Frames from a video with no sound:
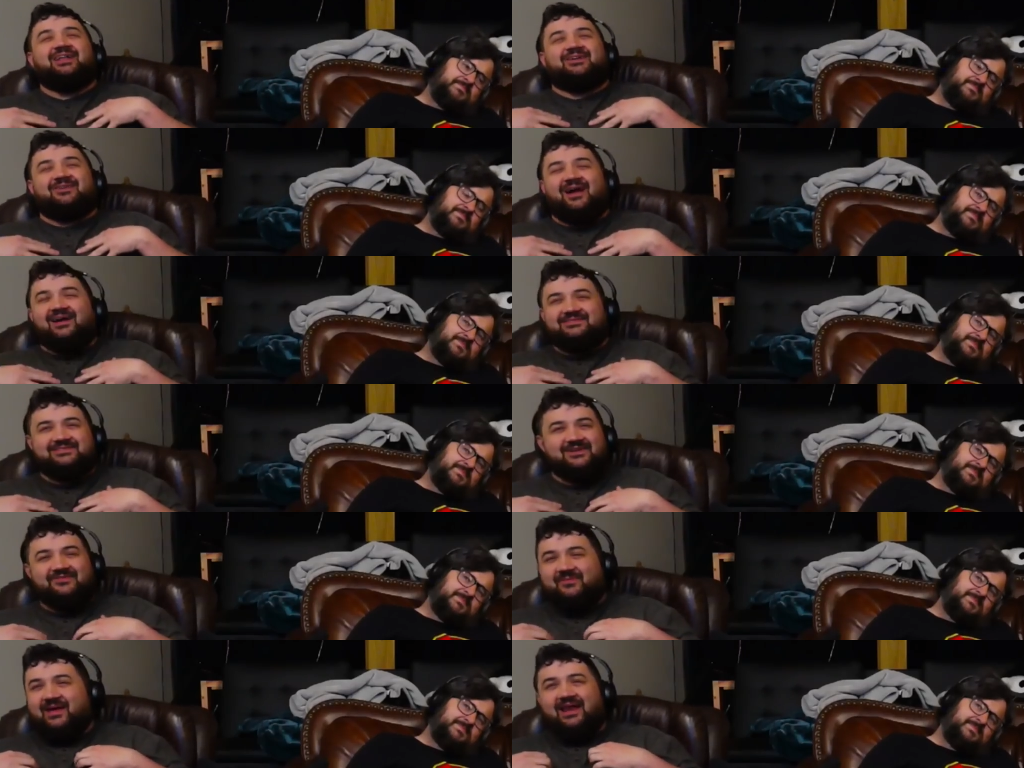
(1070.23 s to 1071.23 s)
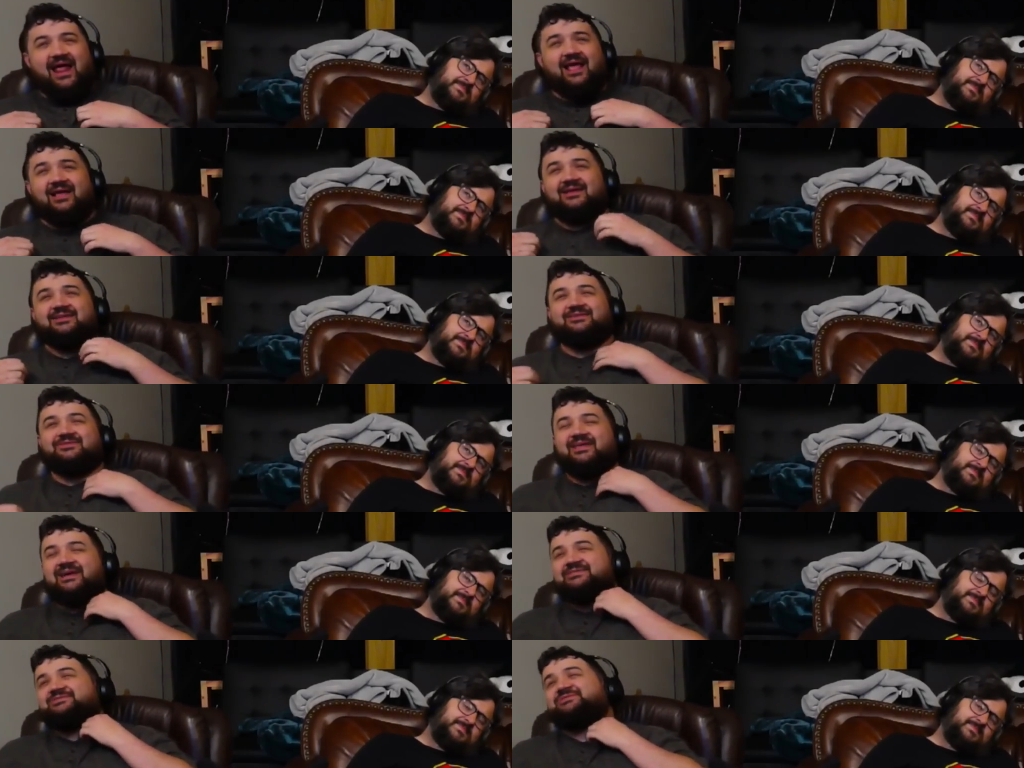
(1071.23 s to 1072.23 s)
Speaker 1: trying to crowd surf, man. I ain't gonna do
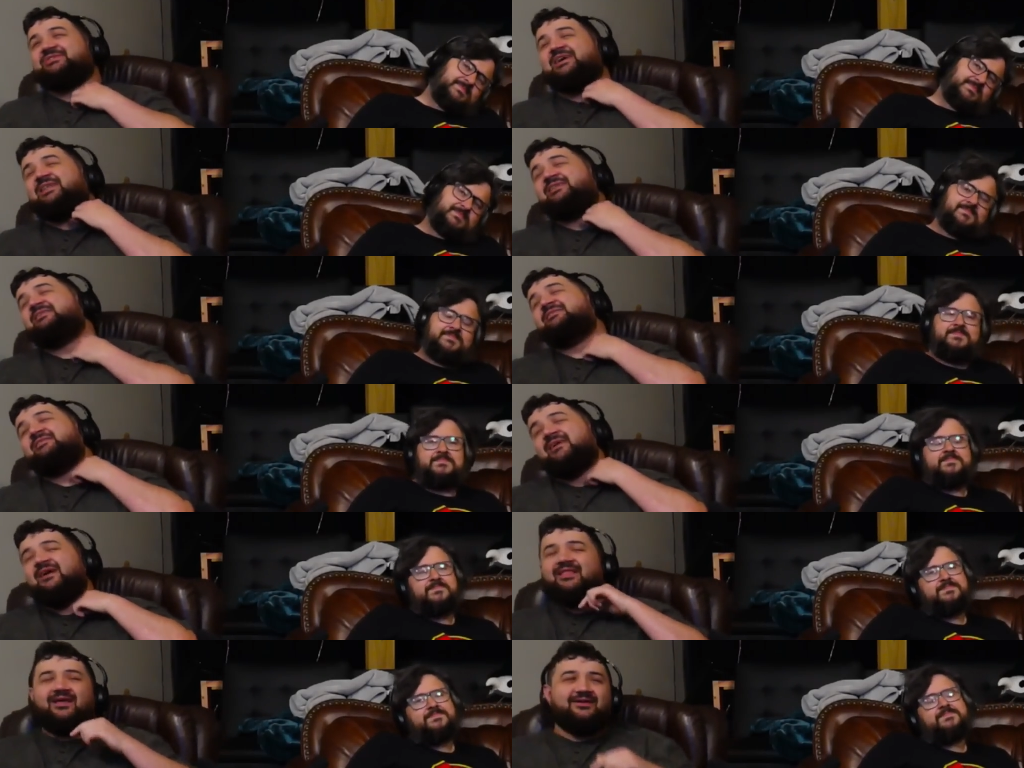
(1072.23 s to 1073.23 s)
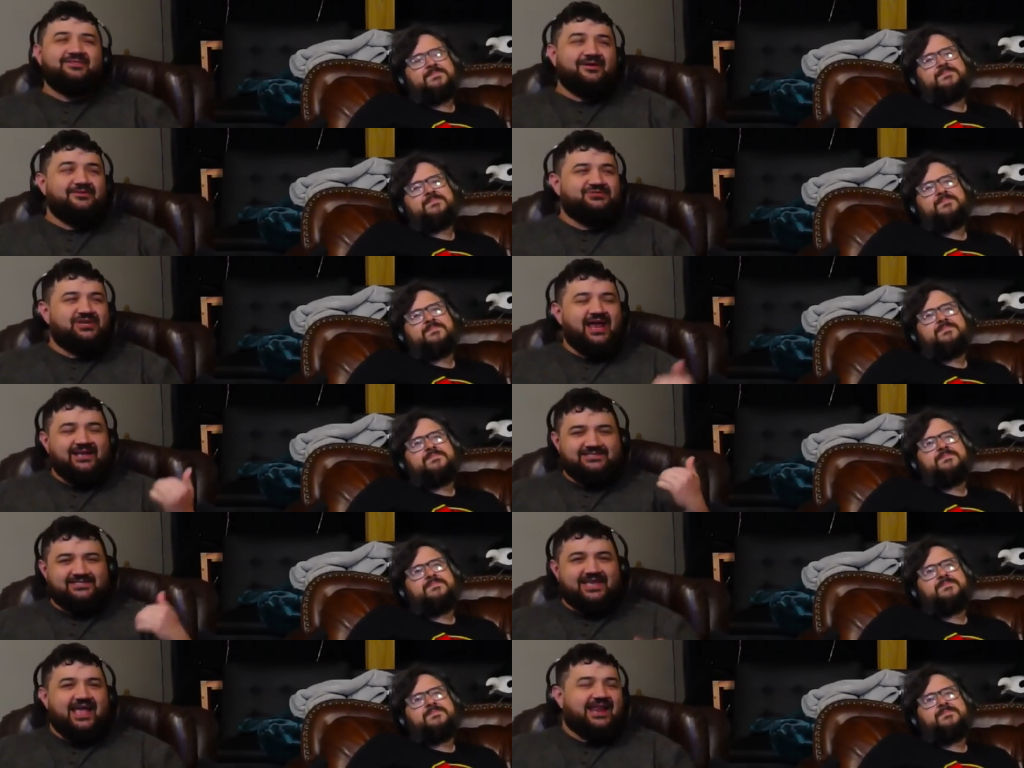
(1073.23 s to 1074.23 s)
that shit. Like I'll throw Jake's
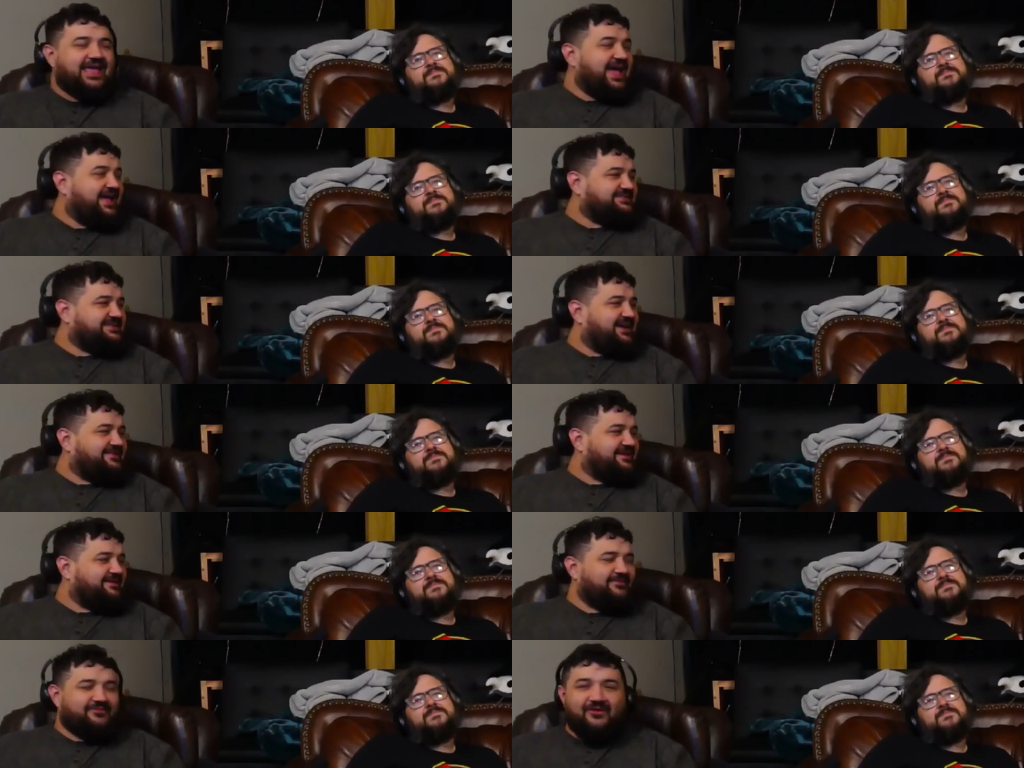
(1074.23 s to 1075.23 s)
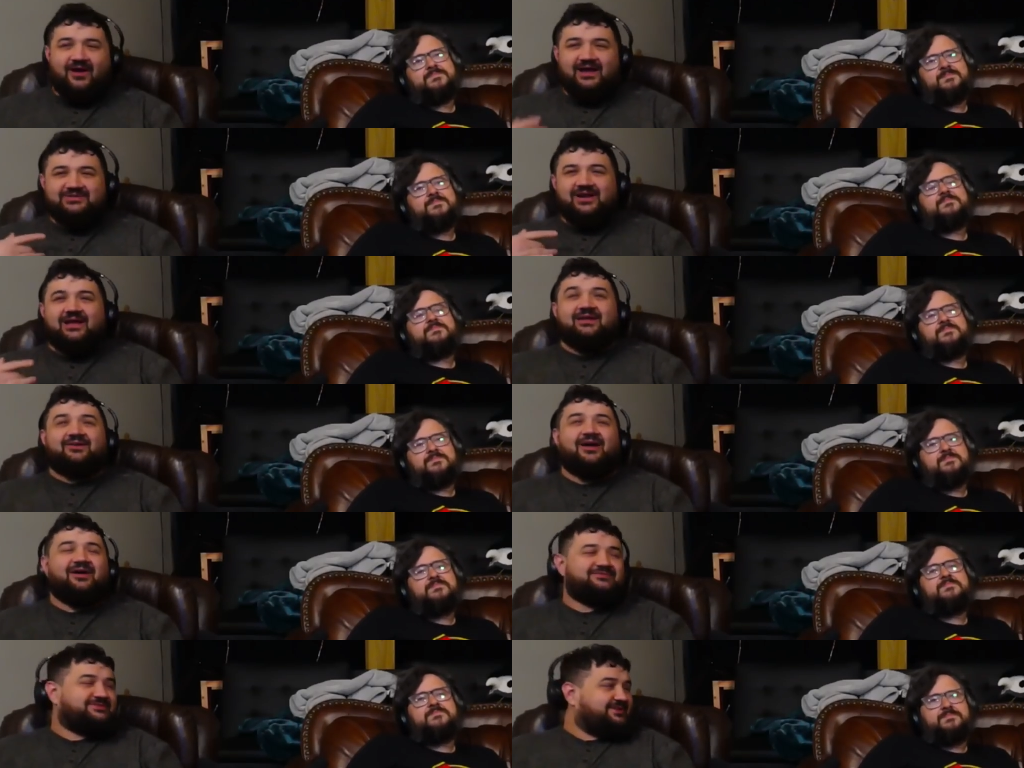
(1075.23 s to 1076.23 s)
skinny ass out there before I try to
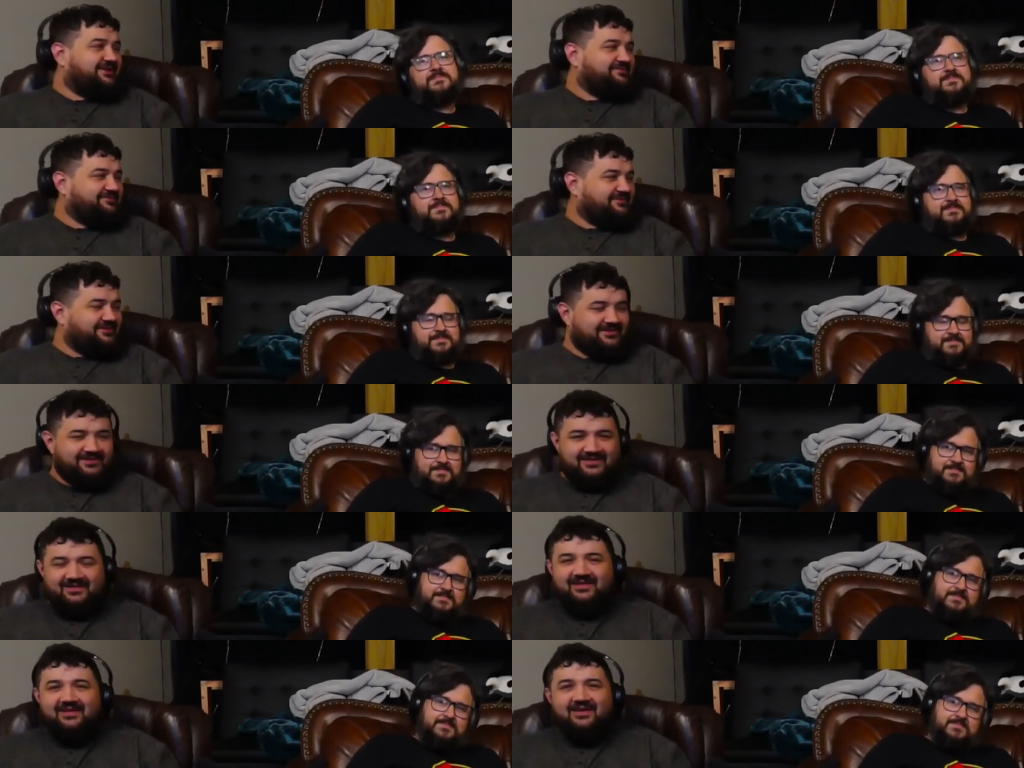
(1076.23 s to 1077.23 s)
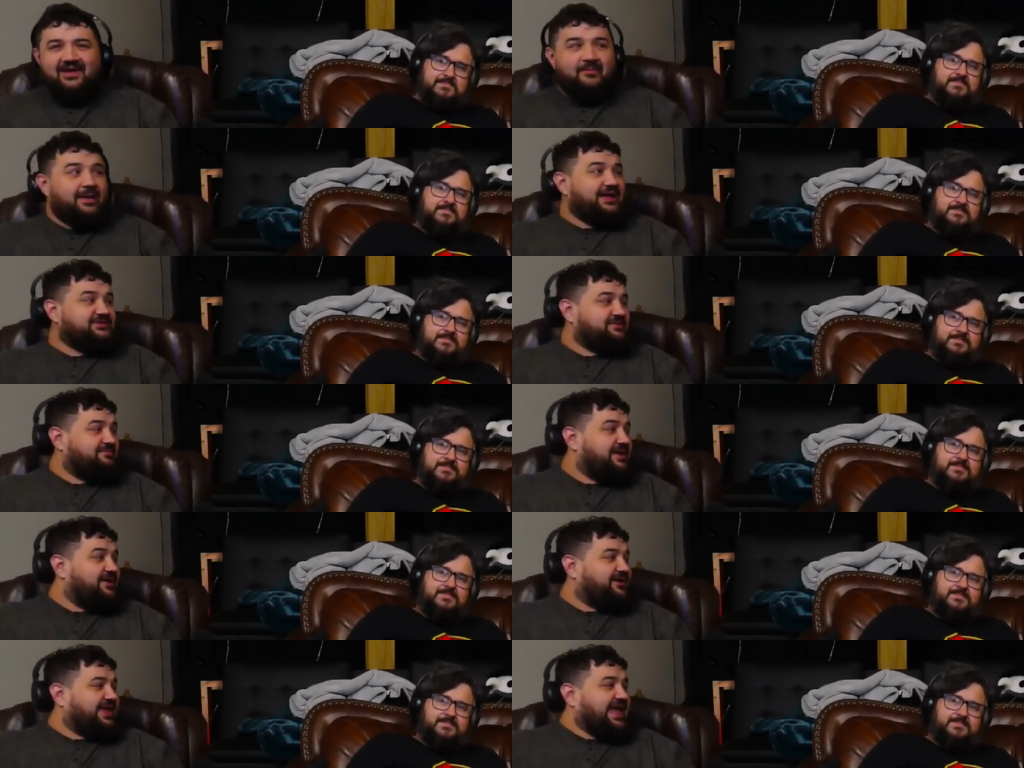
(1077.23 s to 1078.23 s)
crowd surf. Imagine me
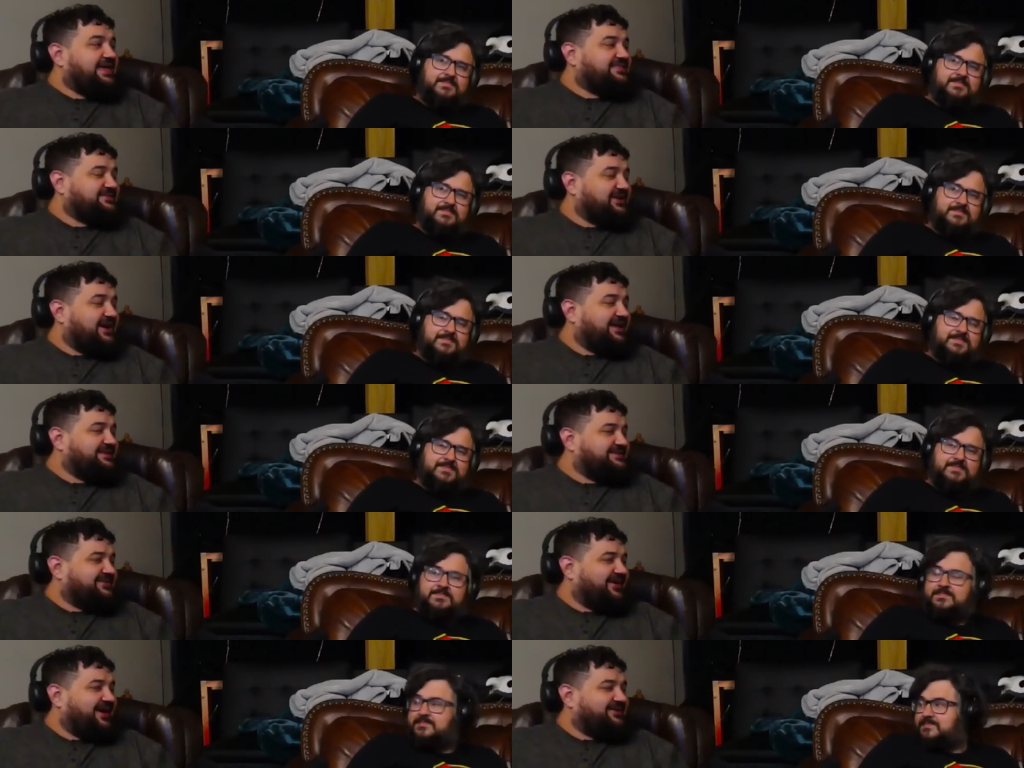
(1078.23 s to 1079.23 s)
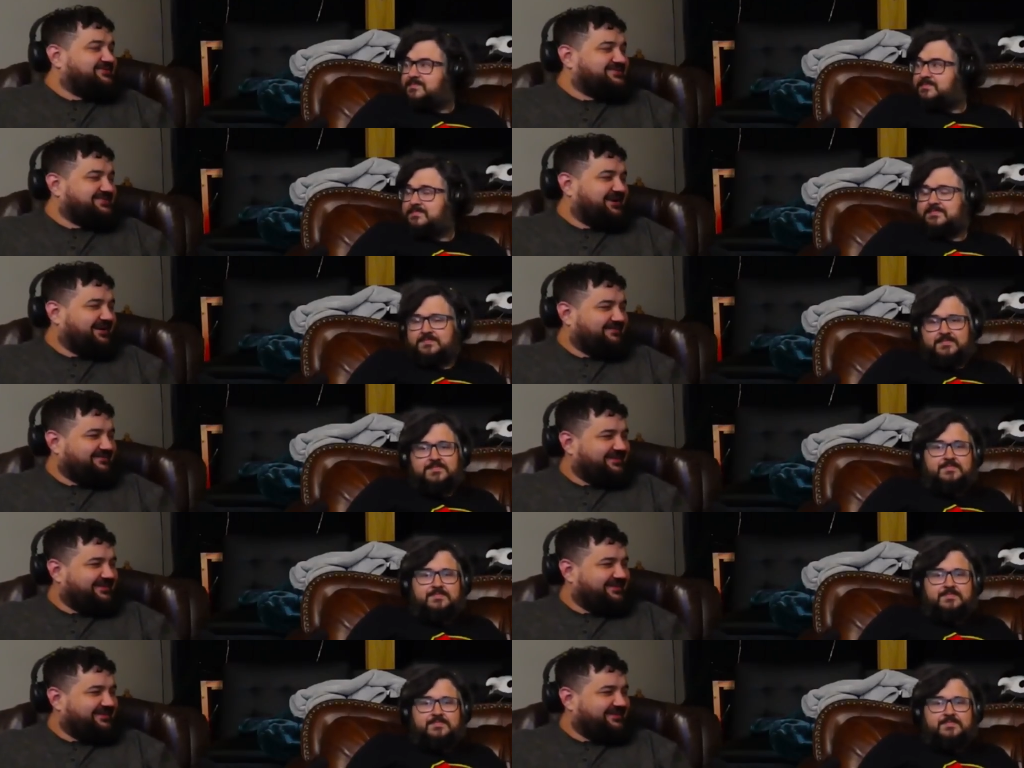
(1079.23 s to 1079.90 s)
or Keith trying to crowd surf.